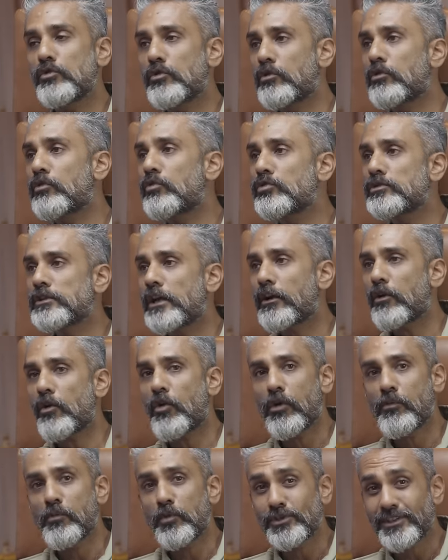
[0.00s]
cruise at
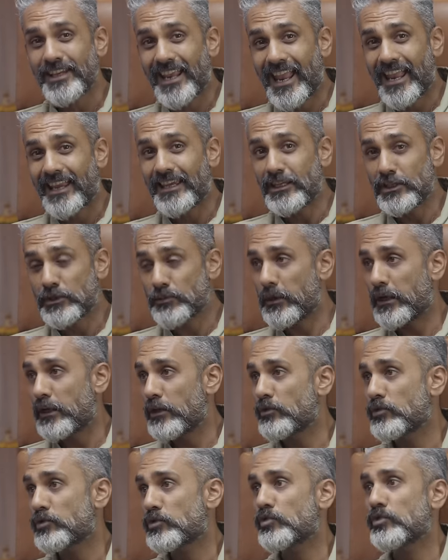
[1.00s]
almost any
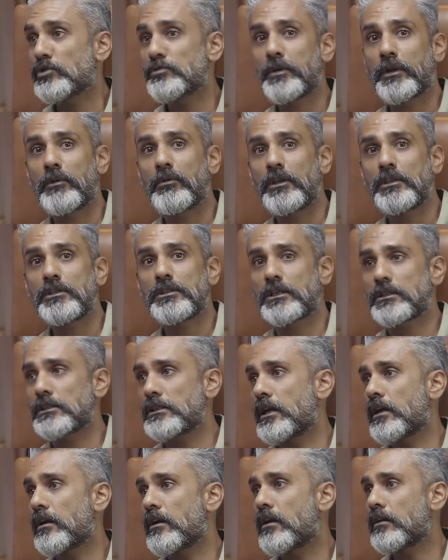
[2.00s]
speed you choose between
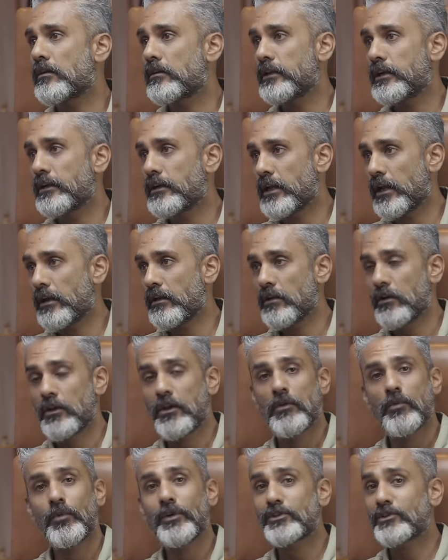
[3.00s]
60 and 110,
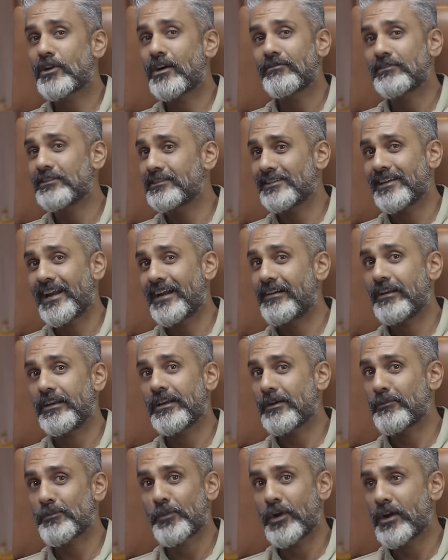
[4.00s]
which covers
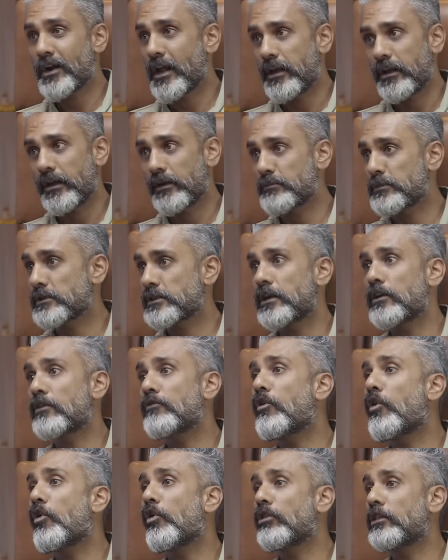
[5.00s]
99.98%
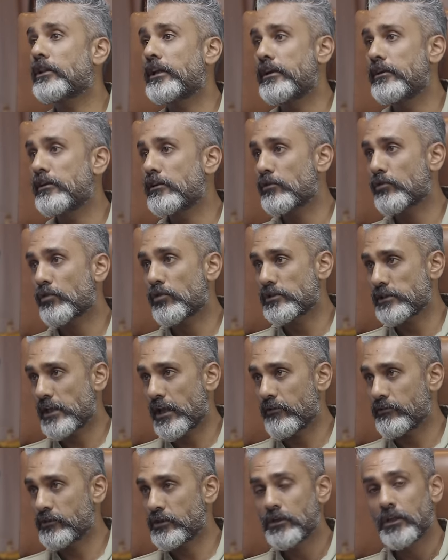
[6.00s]
of all the Indian roads
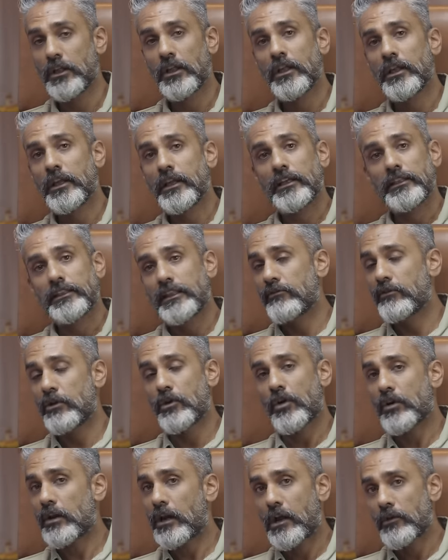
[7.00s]
ever. They
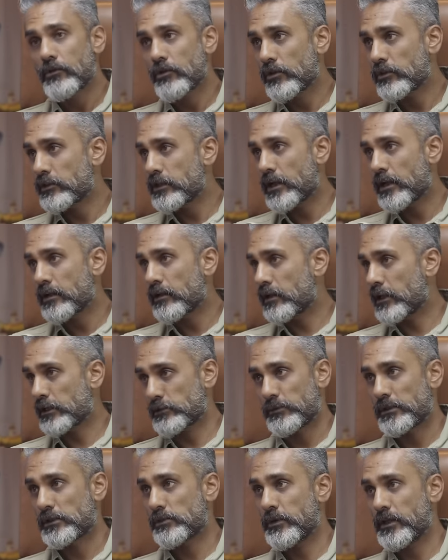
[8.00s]
will not allow you on the
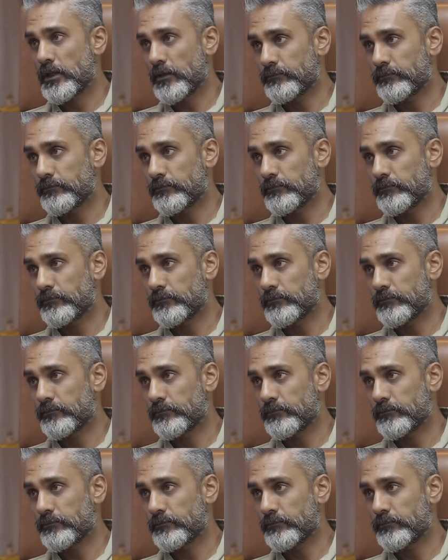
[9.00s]
expressway.